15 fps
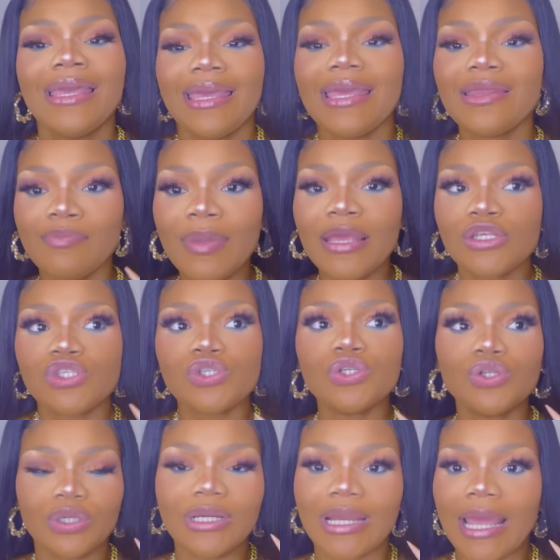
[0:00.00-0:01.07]
It makes you
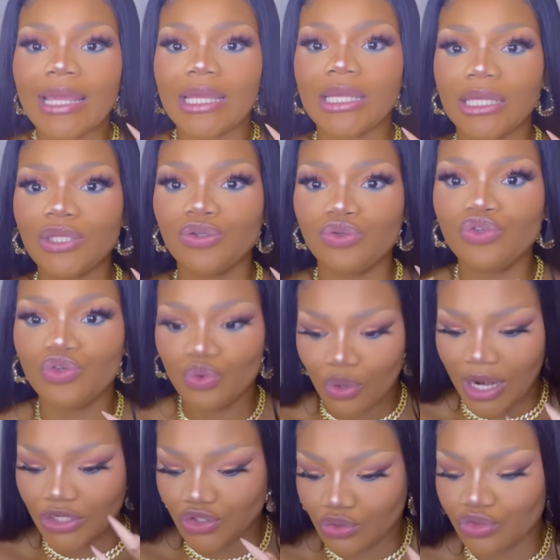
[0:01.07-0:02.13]
look like you are,